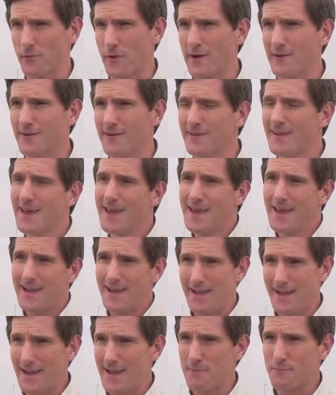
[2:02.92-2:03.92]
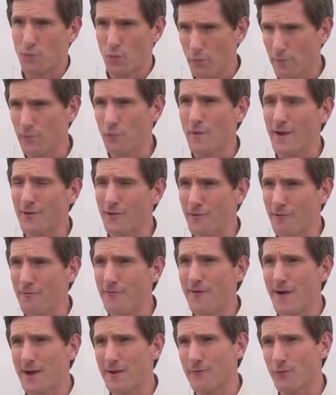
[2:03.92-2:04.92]
record, a proven record of
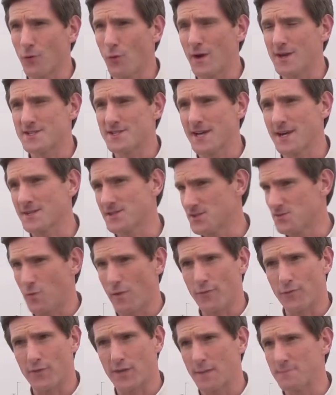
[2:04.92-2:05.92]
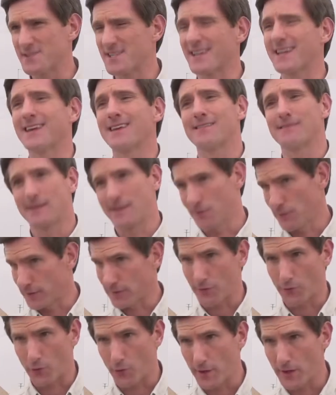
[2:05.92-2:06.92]
fighting for West Texas, whether it comes to
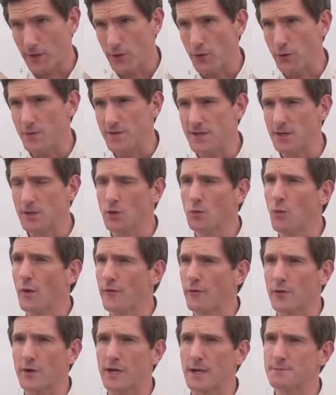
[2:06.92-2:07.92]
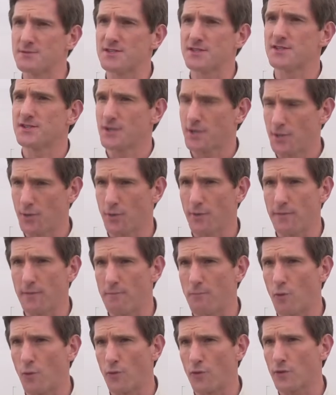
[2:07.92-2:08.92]
killing the Green New Deal, whether it comes to securing the
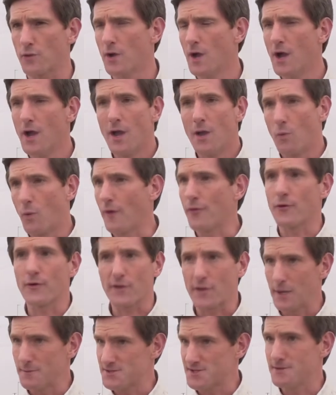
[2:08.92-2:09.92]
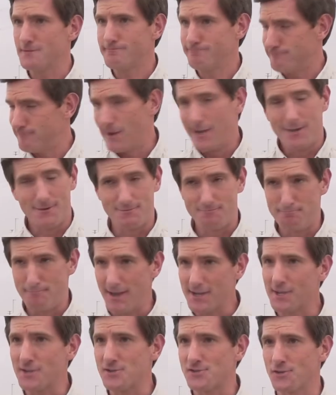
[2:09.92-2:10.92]
border, whether it comes to
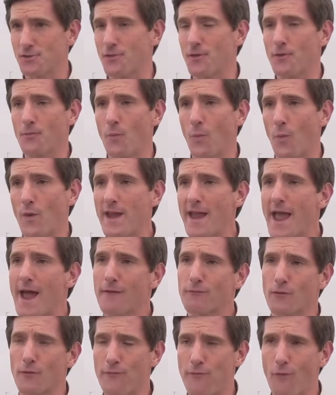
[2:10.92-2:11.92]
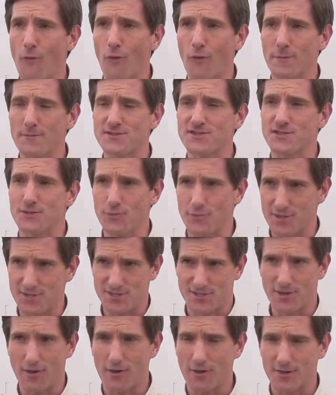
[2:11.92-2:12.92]
making sure that we have reforms to the
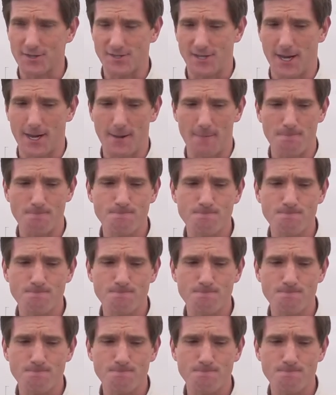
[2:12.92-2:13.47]
STAR exam.